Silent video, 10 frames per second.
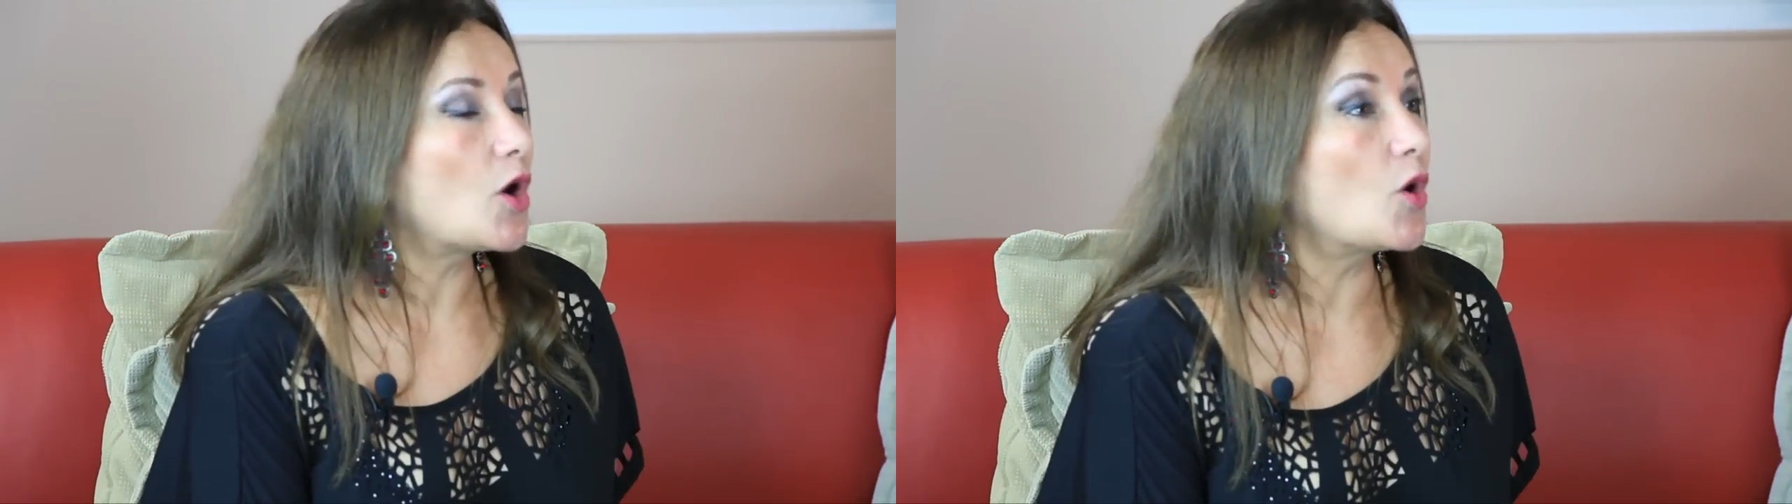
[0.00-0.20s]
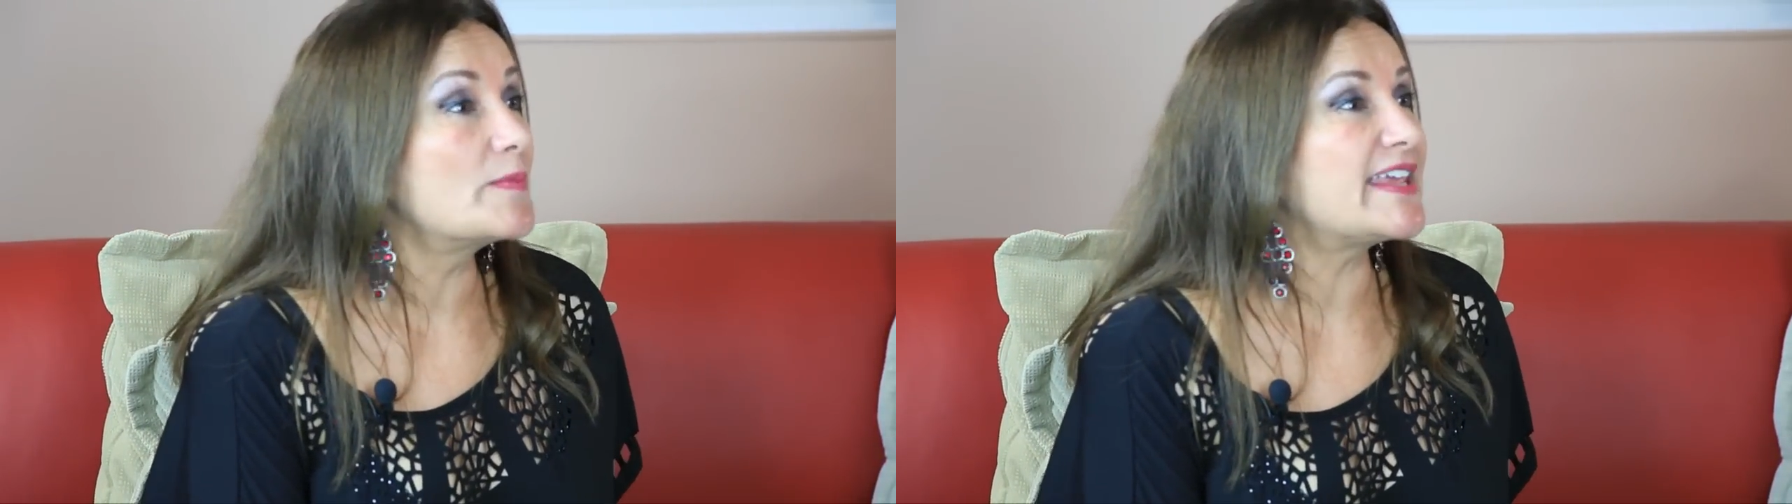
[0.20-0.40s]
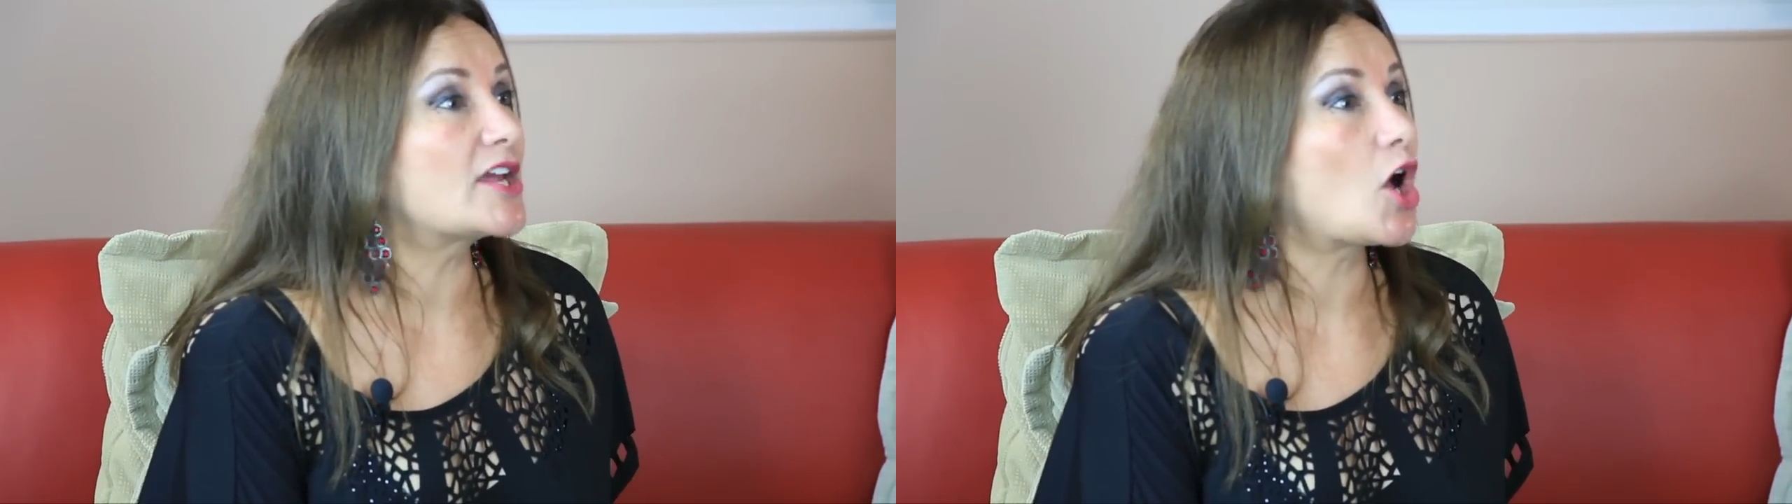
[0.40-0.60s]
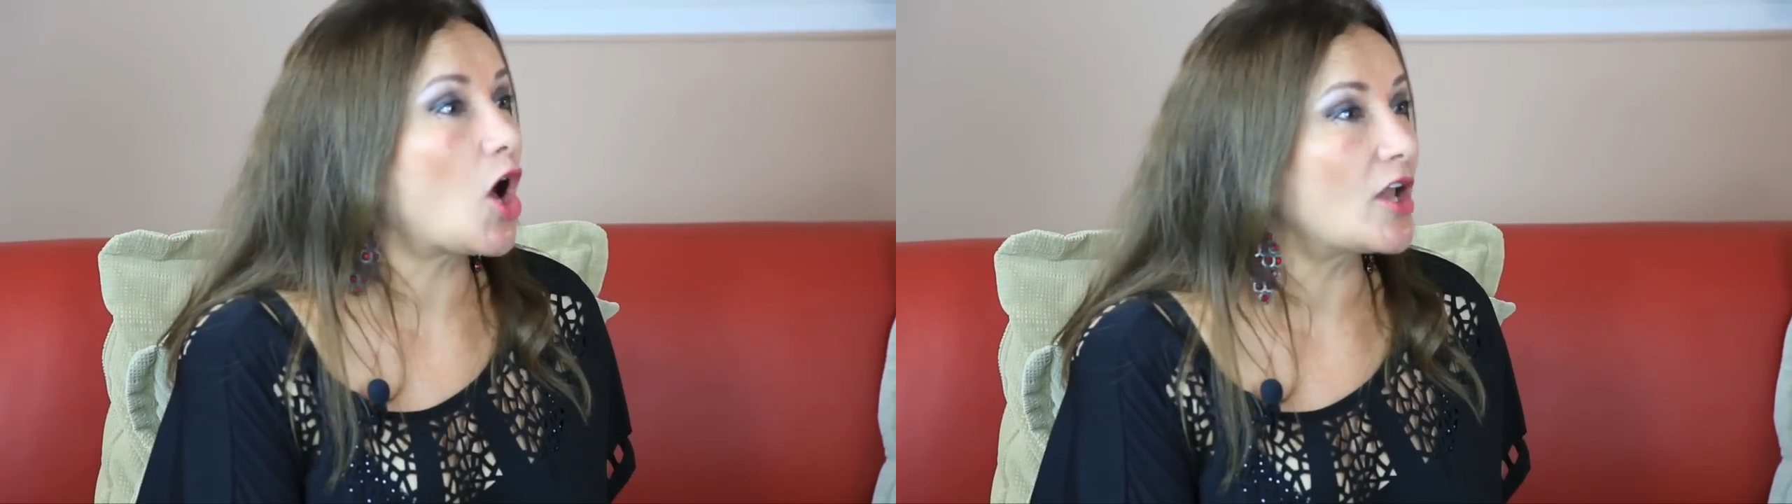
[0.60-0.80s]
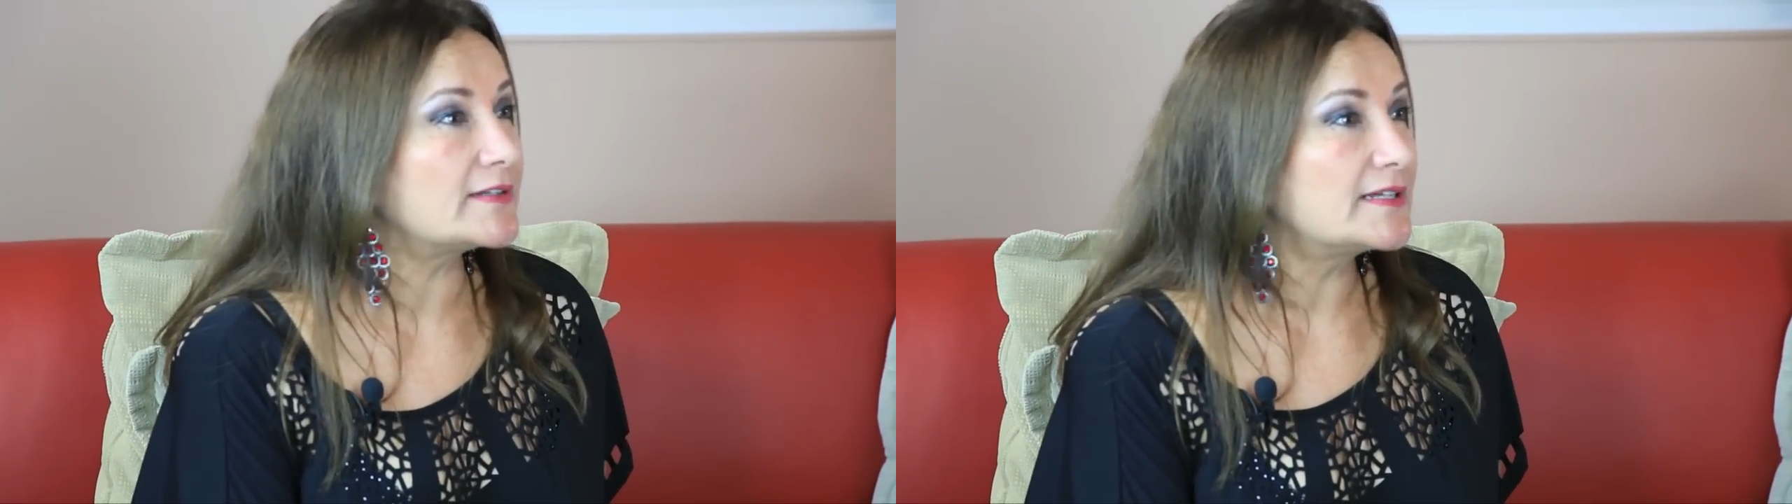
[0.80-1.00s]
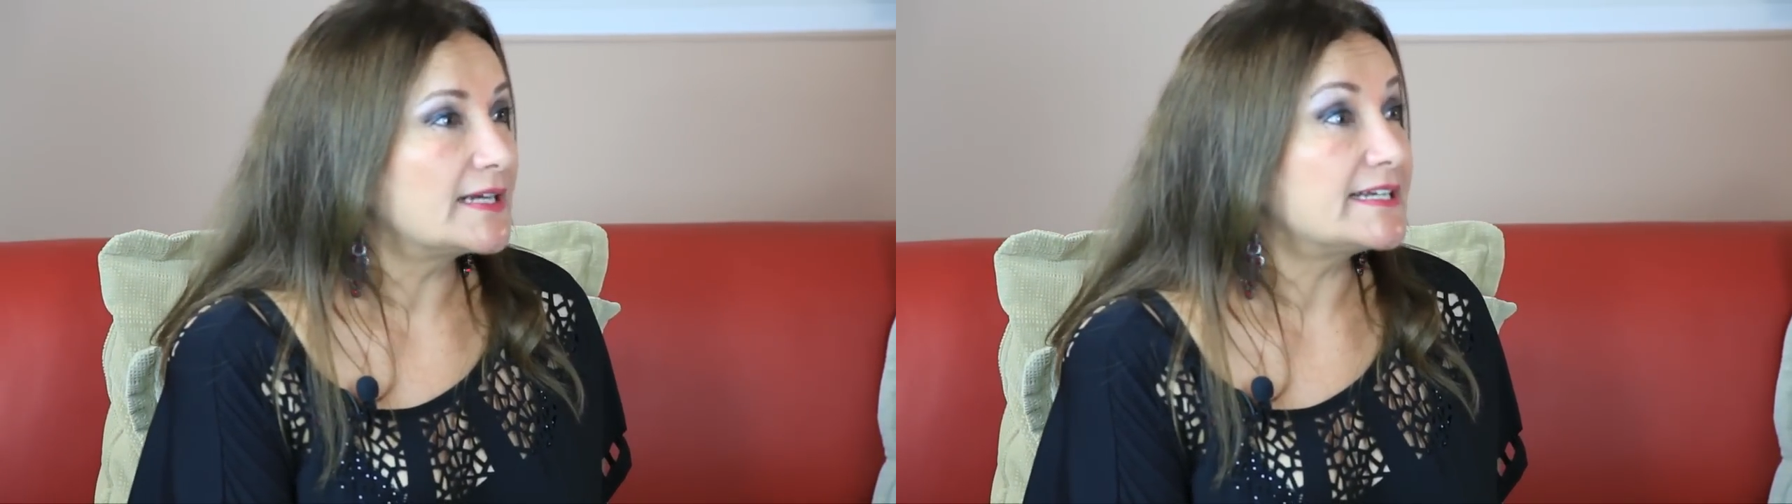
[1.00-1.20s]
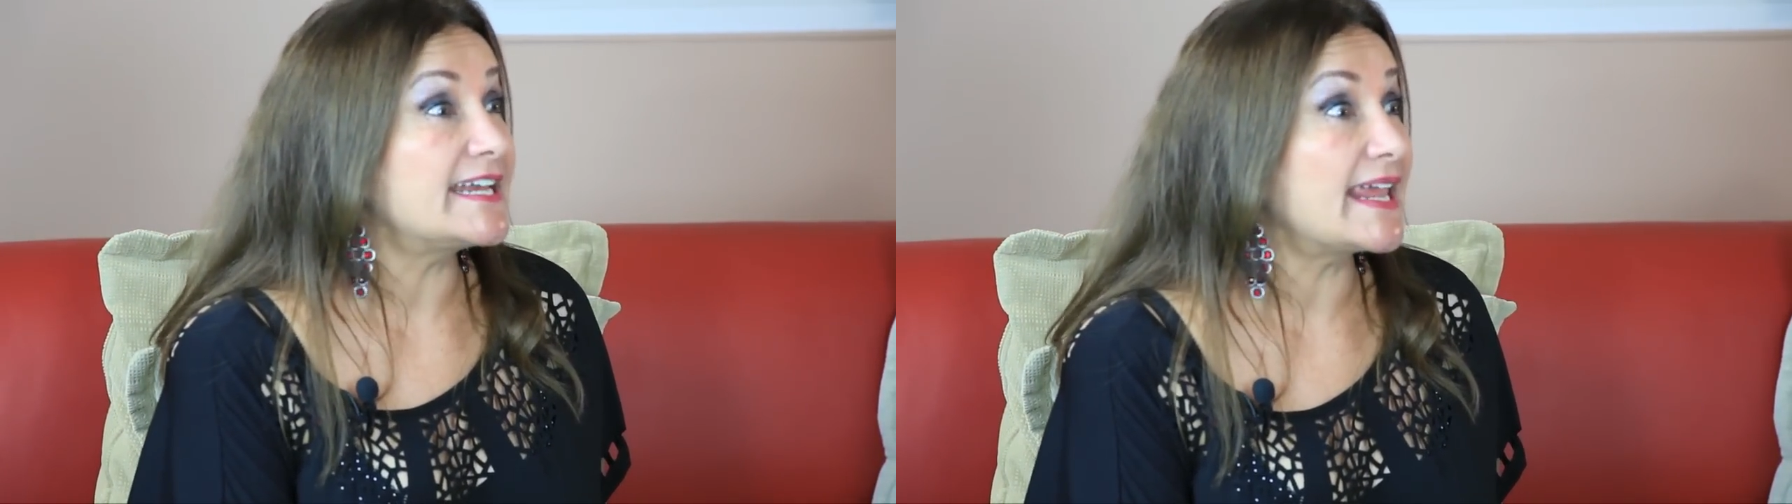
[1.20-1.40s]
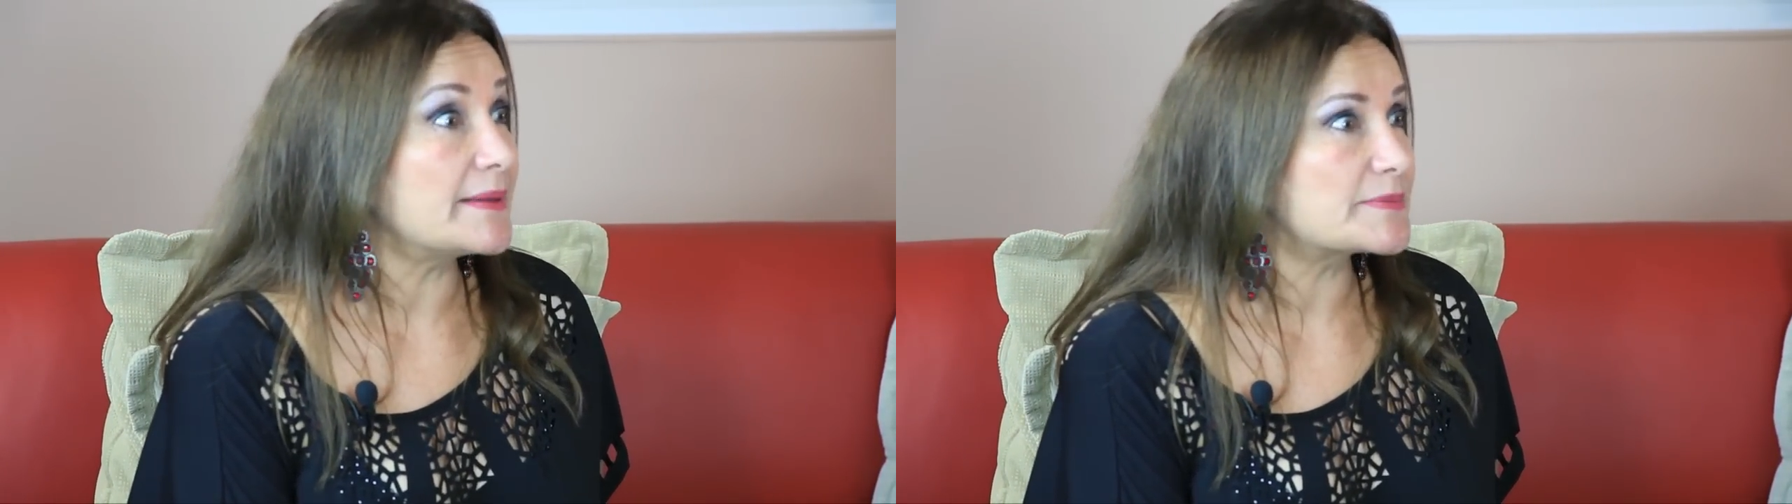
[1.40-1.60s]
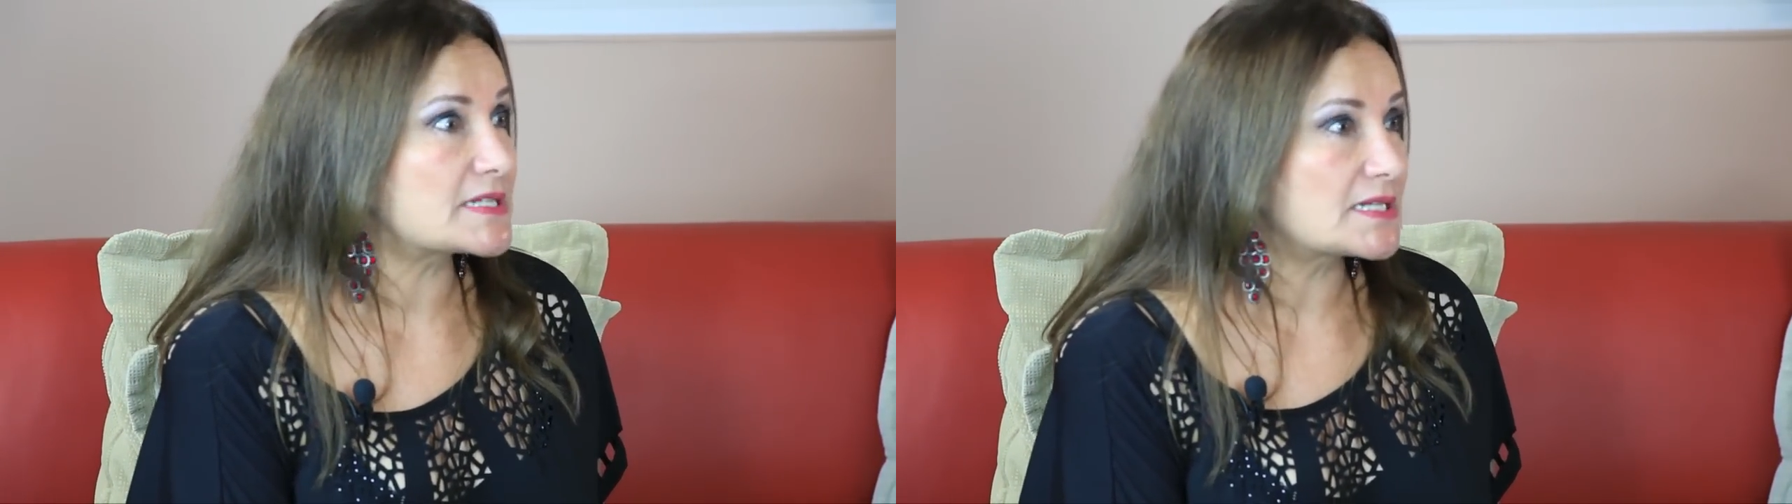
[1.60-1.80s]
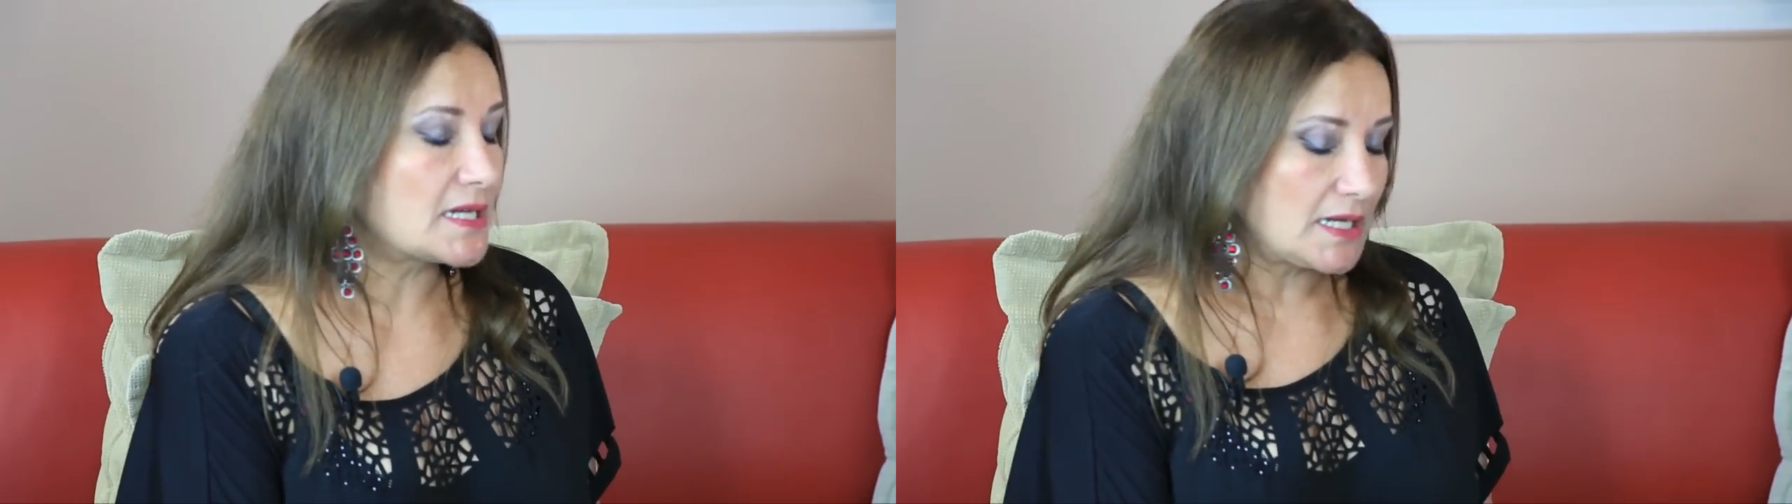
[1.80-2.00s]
whom they call names.